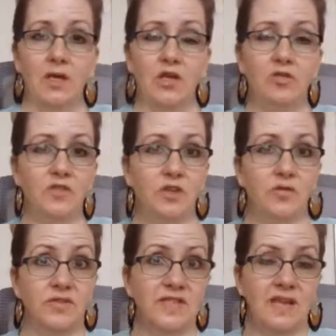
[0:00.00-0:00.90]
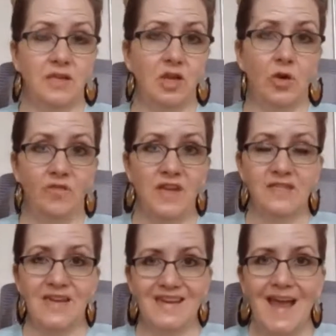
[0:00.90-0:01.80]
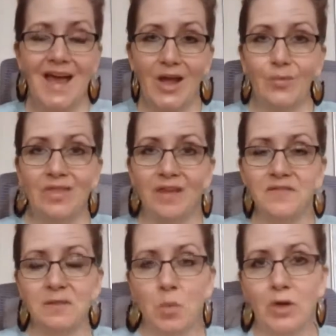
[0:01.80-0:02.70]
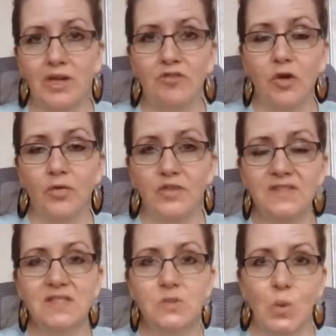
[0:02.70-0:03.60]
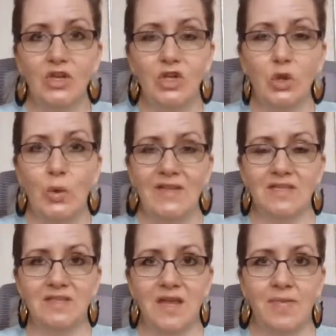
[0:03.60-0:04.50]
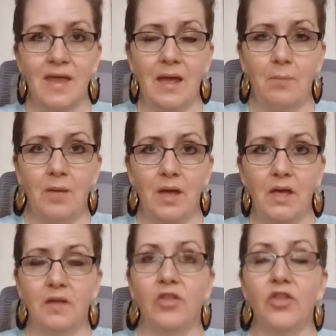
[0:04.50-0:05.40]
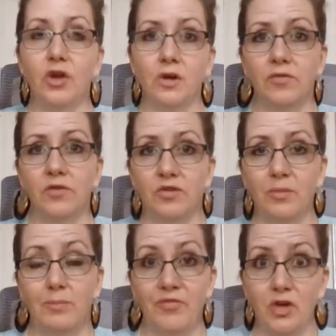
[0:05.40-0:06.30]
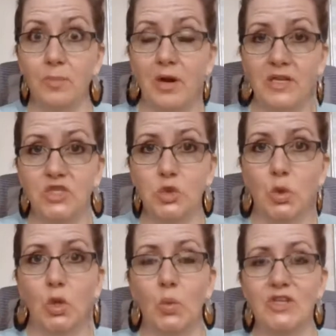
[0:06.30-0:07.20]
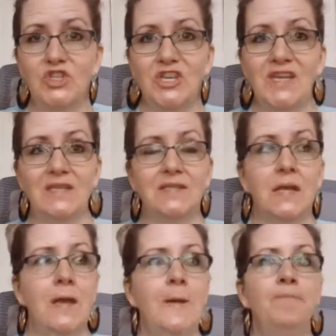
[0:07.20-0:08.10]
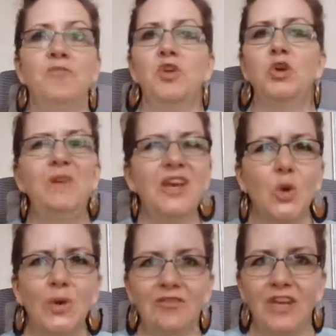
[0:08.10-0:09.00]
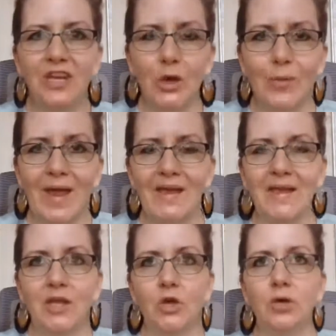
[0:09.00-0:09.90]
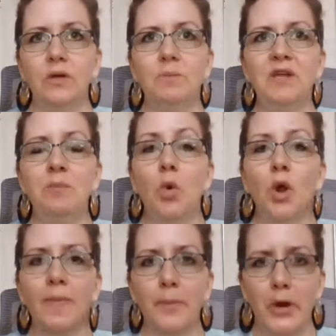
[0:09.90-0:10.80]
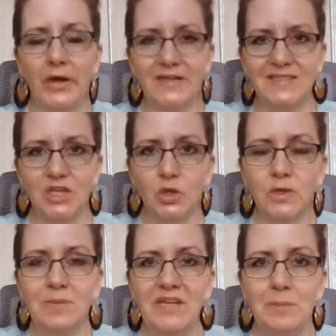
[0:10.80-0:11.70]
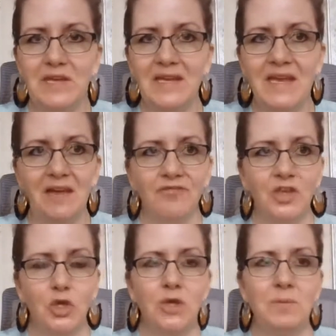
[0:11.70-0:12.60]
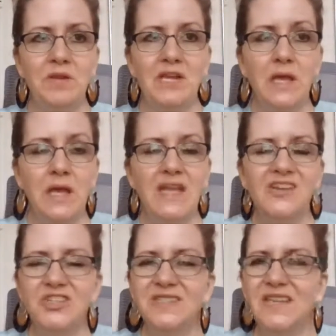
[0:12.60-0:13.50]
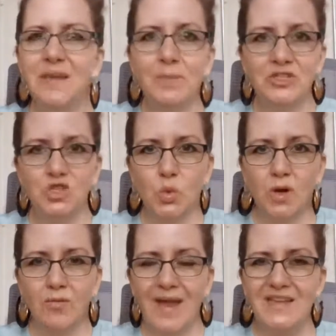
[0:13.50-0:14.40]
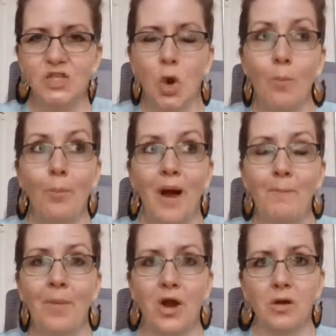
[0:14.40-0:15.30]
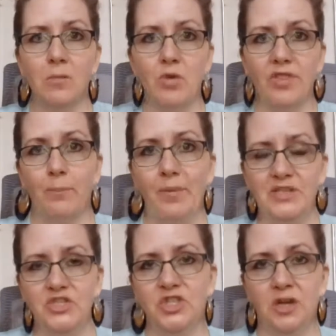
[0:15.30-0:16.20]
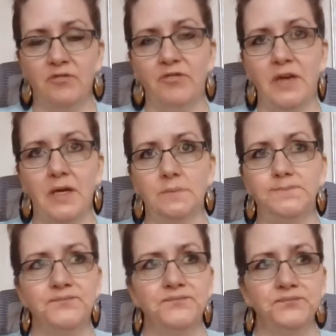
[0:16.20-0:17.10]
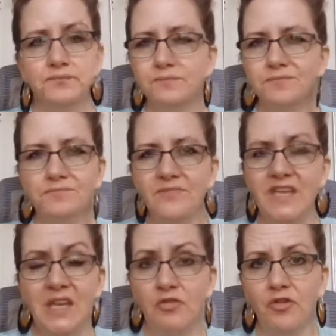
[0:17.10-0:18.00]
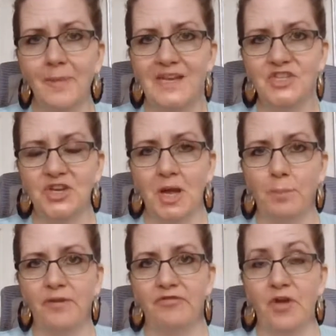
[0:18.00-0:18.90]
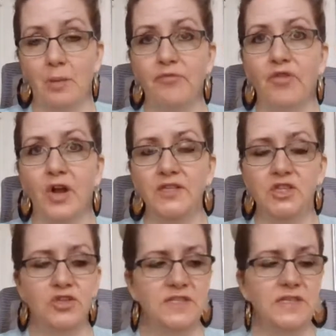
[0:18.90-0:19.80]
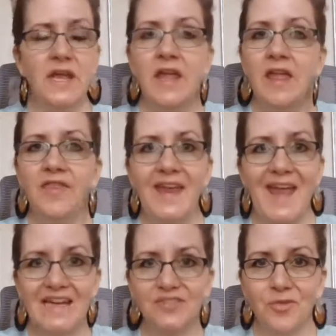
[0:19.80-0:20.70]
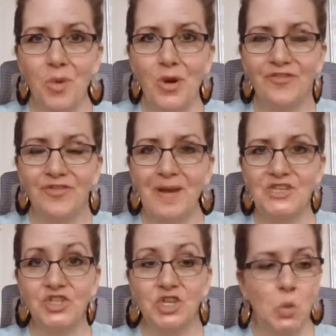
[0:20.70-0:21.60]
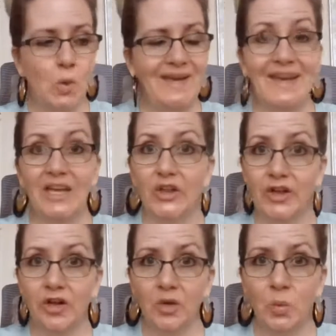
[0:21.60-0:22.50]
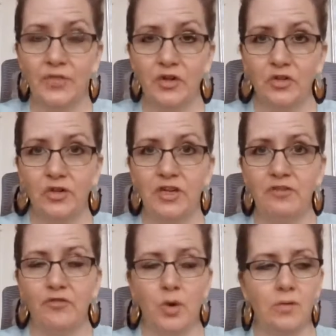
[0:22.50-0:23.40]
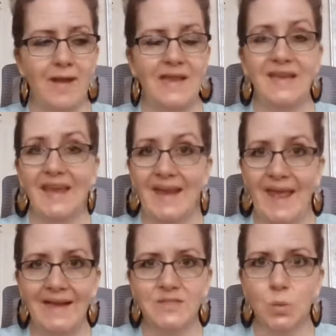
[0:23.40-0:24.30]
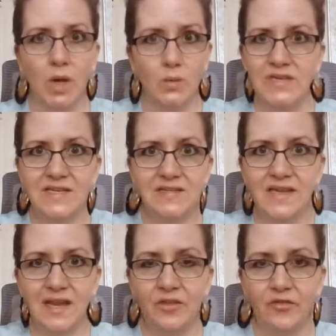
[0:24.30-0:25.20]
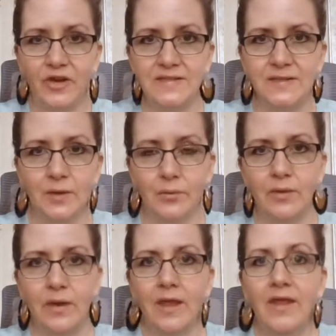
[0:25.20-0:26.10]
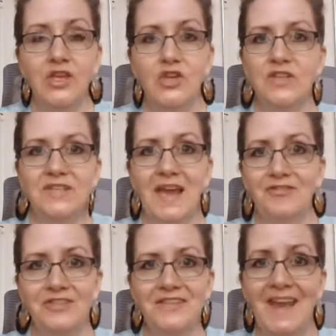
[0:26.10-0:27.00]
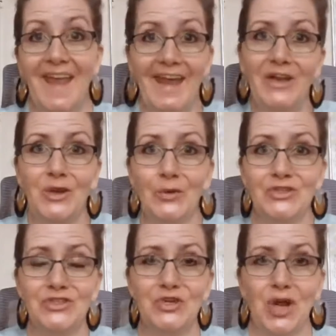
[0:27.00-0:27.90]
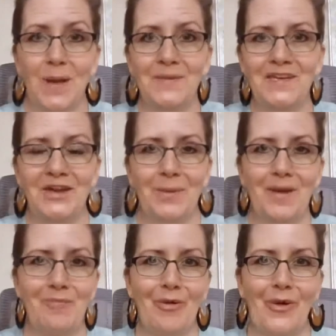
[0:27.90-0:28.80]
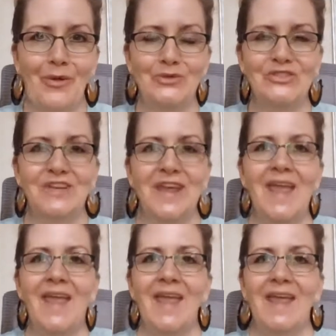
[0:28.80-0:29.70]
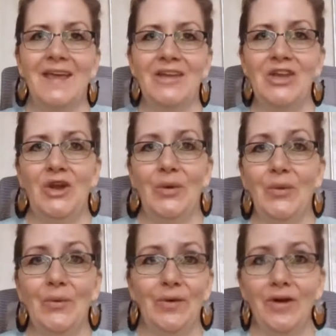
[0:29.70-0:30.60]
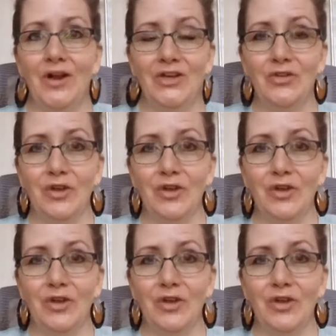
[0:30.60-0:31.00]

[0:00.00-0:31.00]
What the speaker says: you've sent, if they say, yeah, I would love some more info, this is where you're going to send them the third party tool, which could be a quick video, right? It could be more on the product. It could be a PDF. It could be, just keep it short, right? Don't bombard them with a bunch of information up front. They ask for more information. You want to get clear on what they're looking for, right? Connect. We don't need to stay in the friend zone. You just have to say, hey, I noticed you commented on my post, and are you